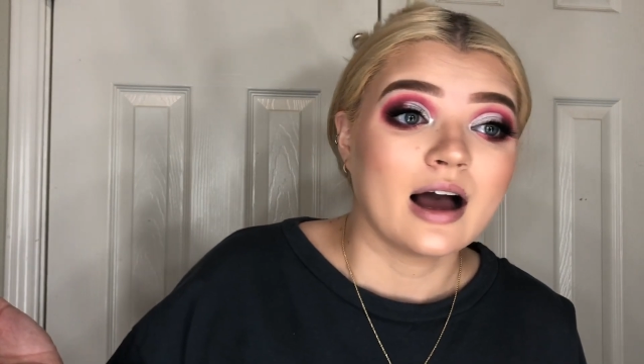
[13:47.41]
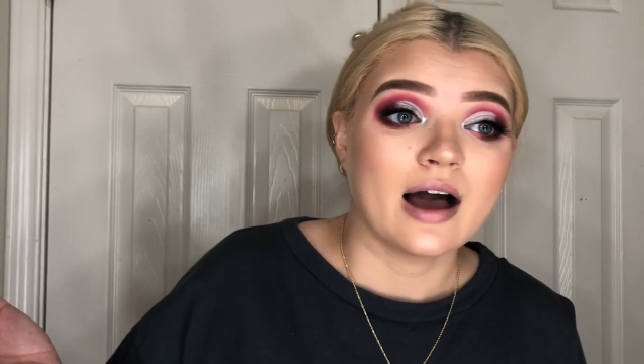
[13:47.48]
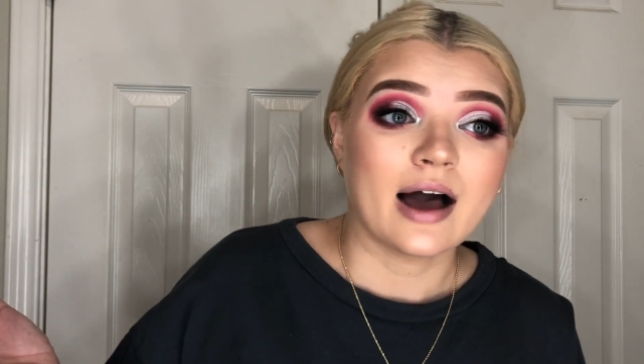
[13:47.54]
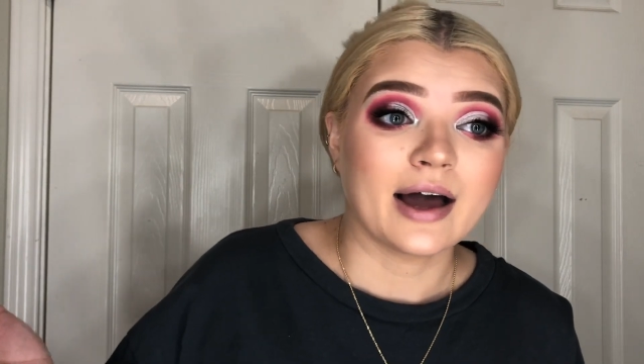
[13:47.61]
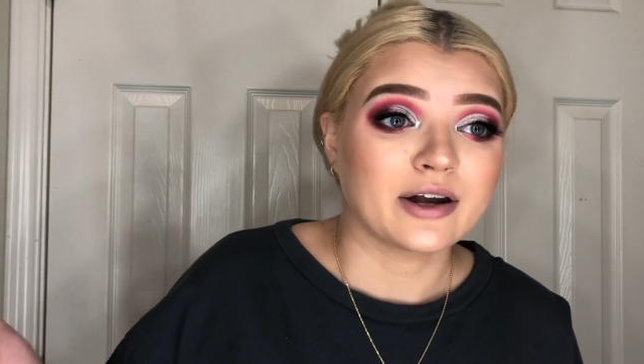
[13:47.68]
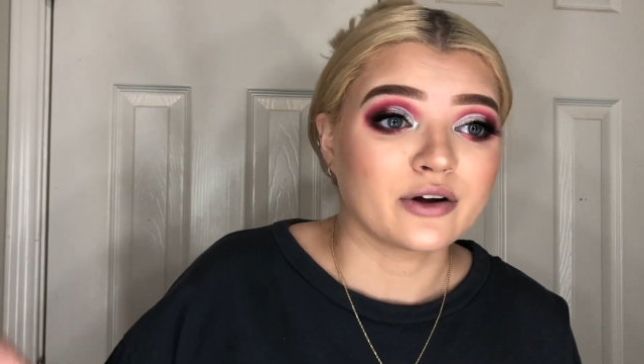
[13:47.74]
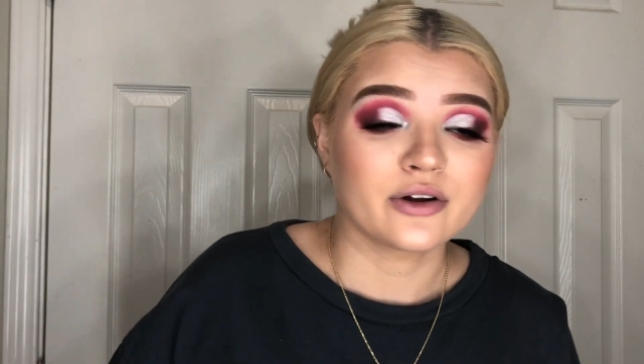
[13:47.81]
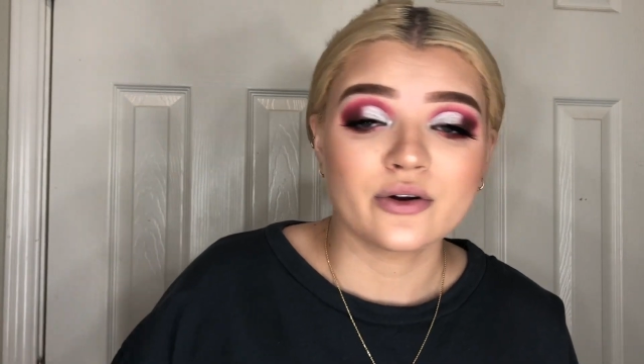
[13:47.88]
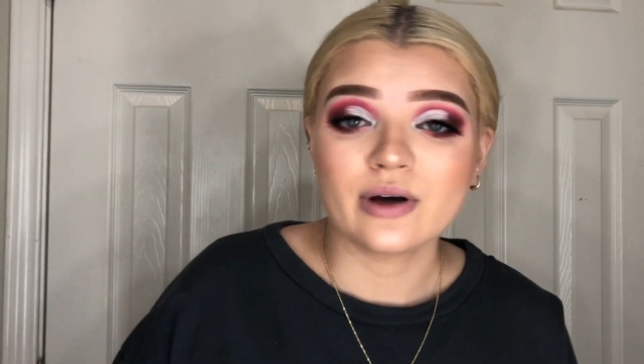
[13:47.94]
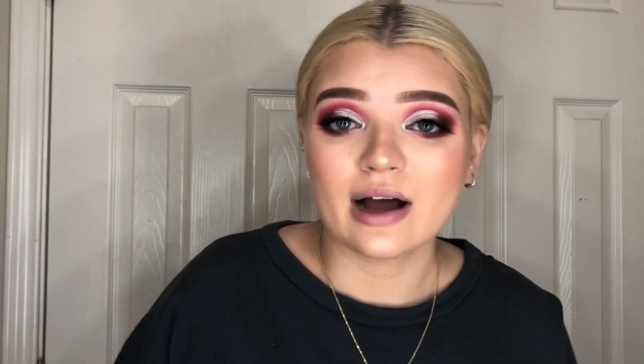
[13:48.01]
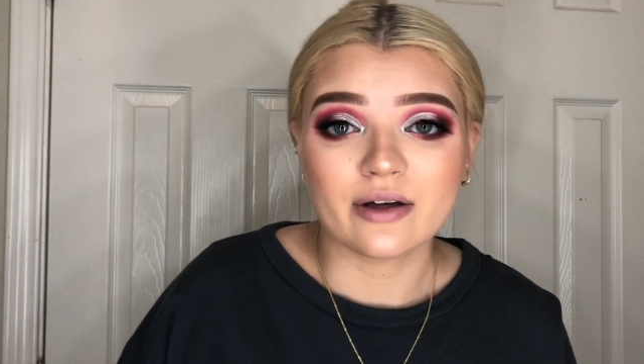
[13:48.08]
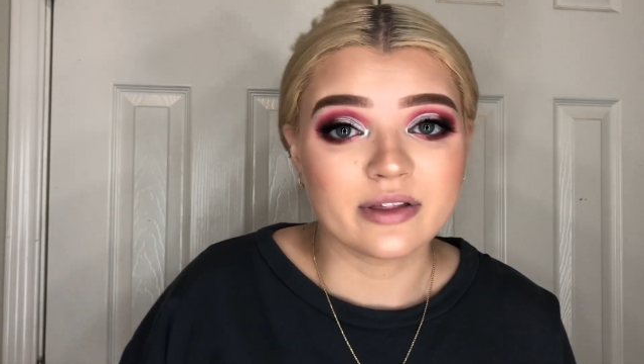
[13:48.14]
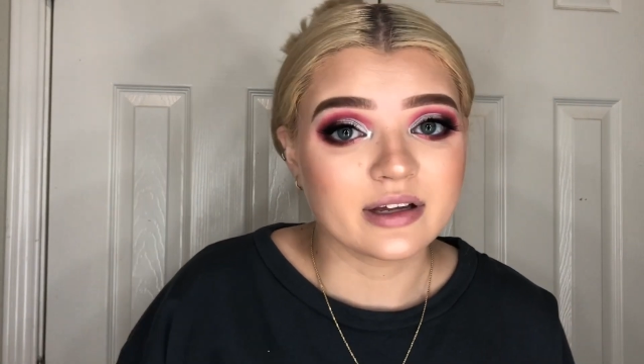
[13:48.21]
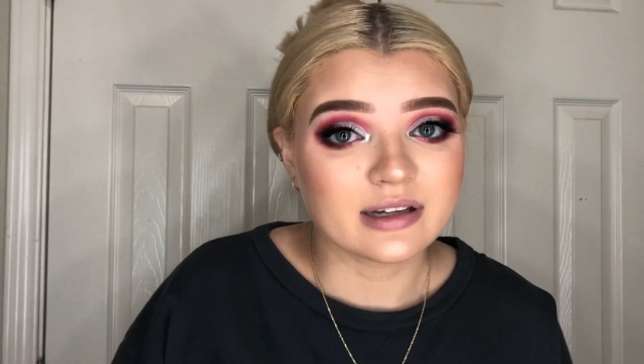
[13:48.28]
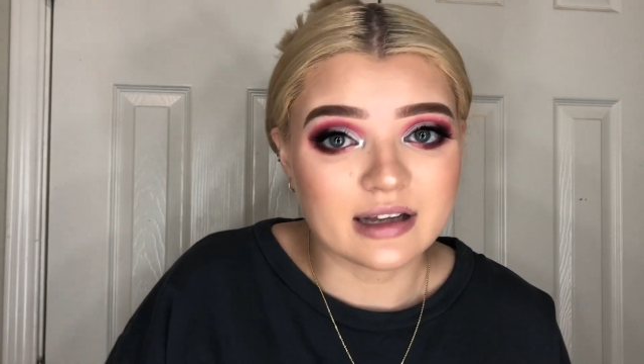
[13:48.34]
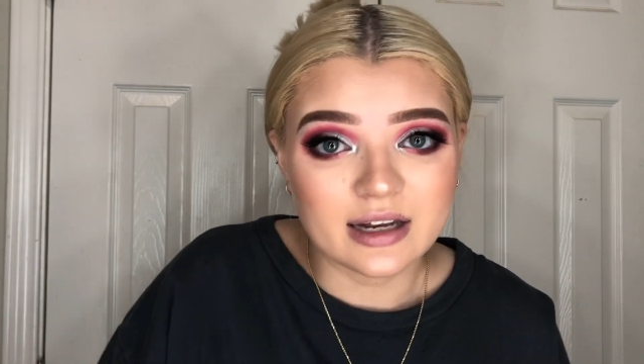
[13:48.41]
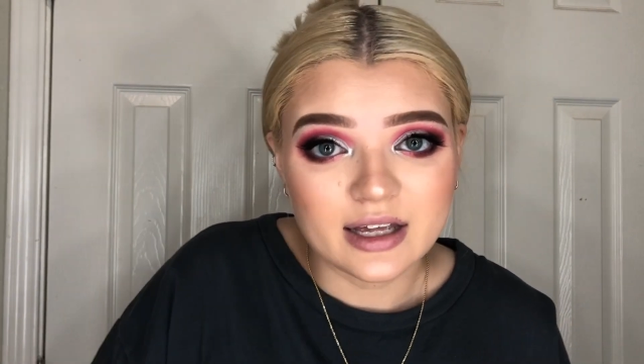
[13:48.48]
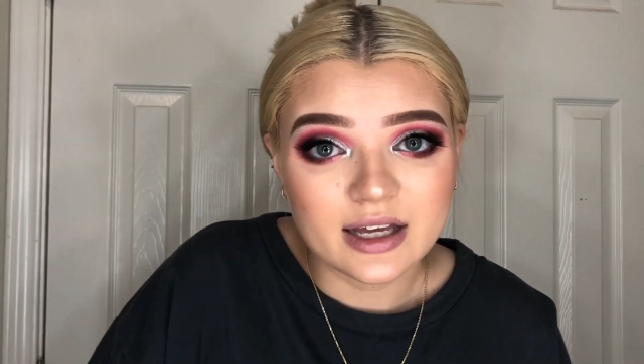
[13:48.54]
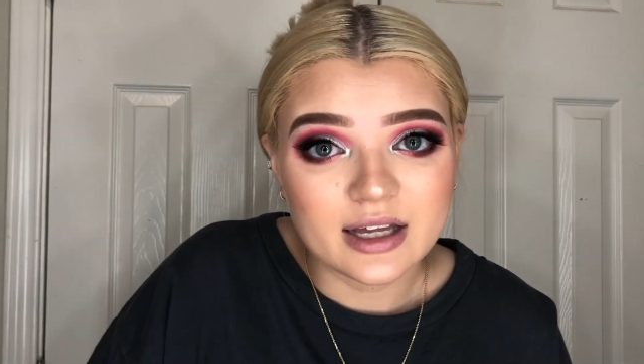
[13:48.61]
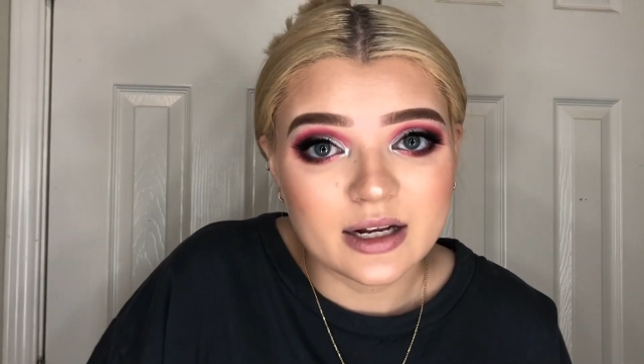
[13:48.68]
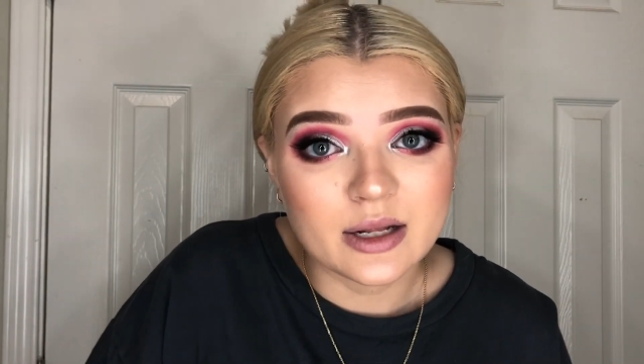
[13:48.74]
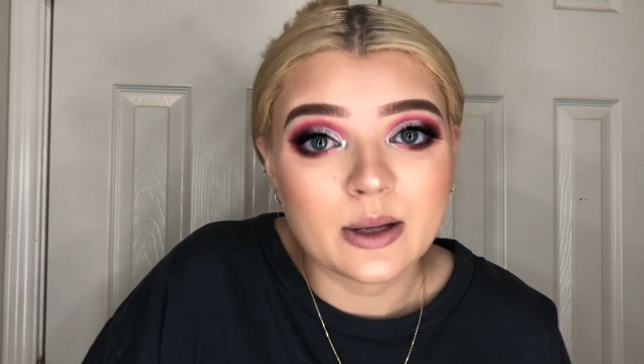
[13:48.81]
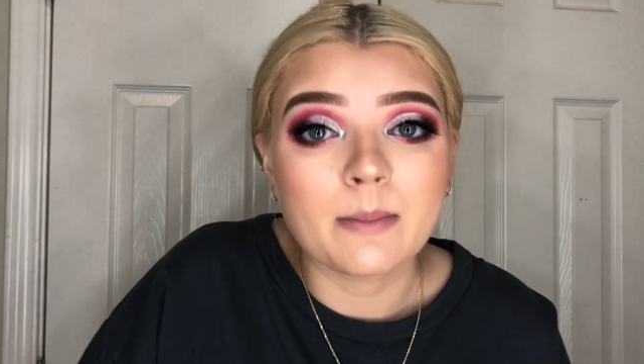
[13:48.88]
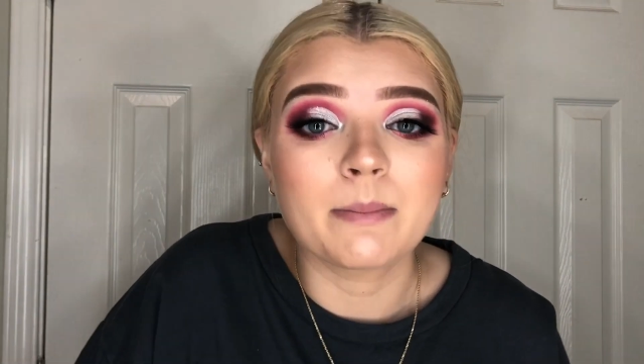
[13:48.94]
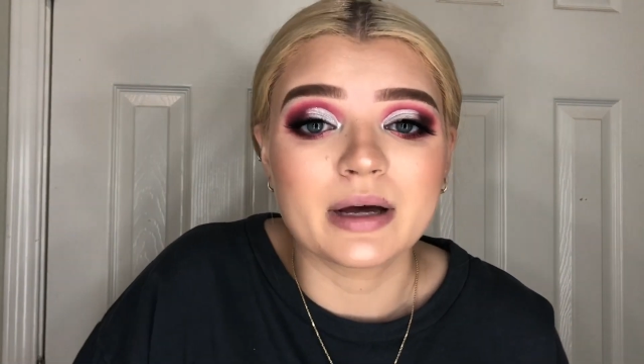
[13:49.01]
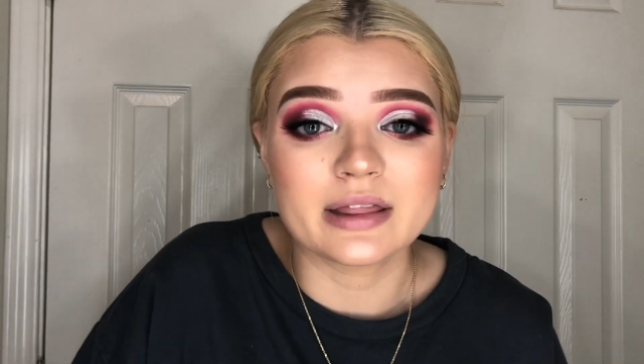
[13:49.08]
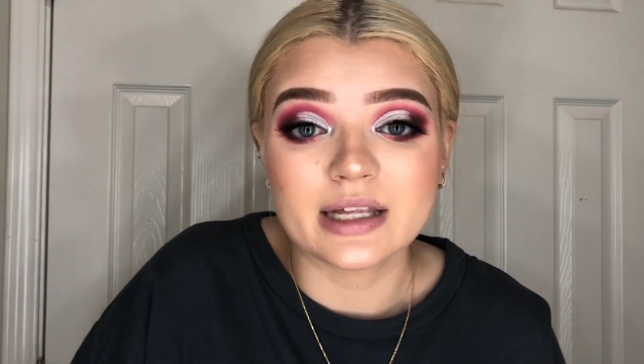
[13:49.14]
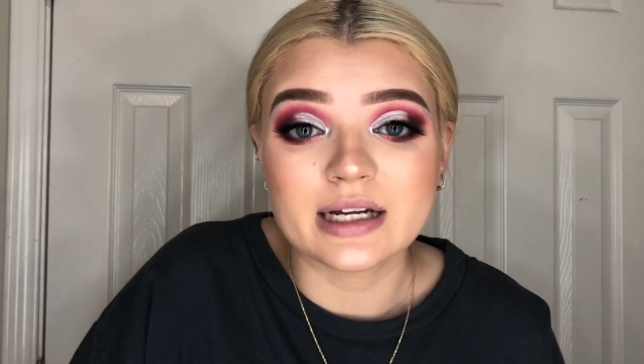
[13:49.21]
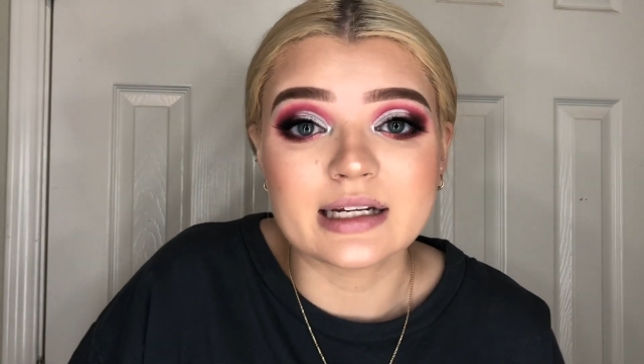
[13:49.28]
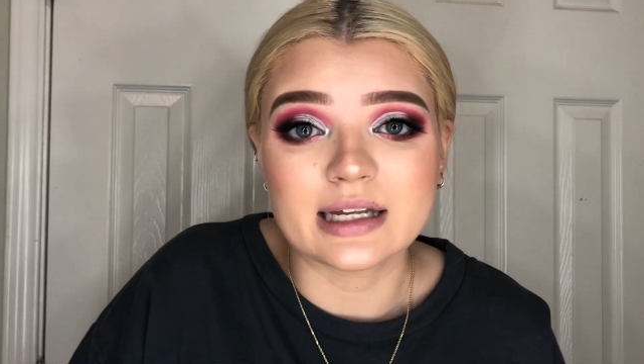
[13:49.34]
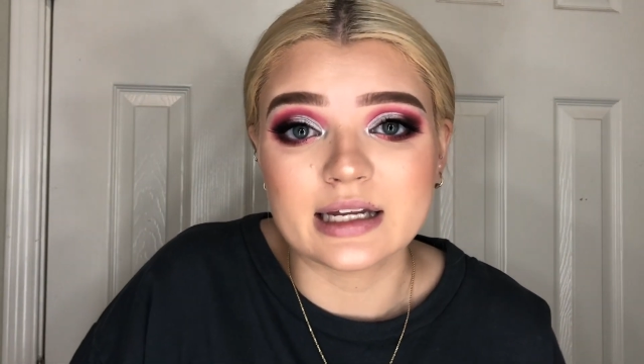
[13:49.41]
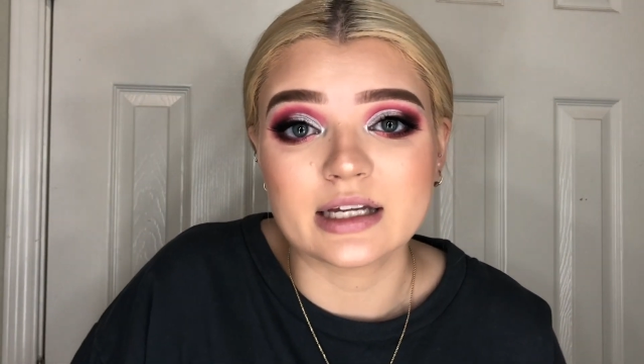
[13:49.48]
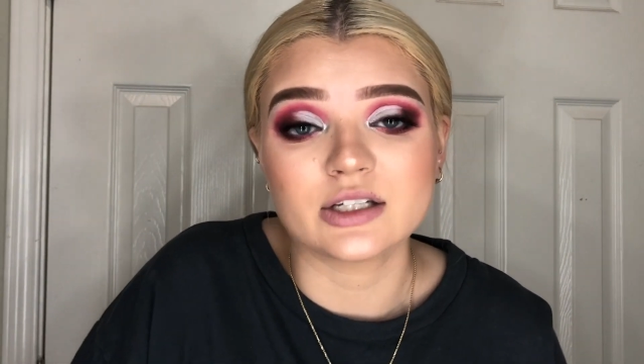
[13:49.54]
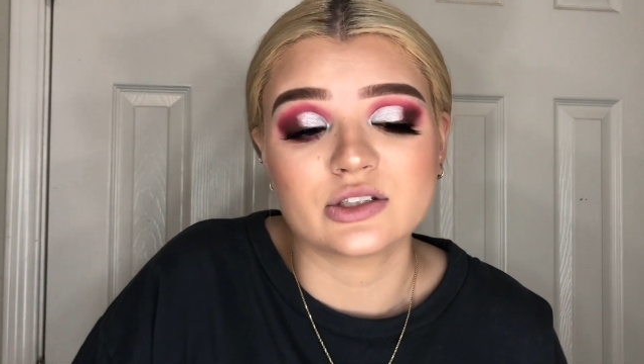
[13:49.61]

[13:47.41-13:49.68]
I don't know how they did it, but they did it.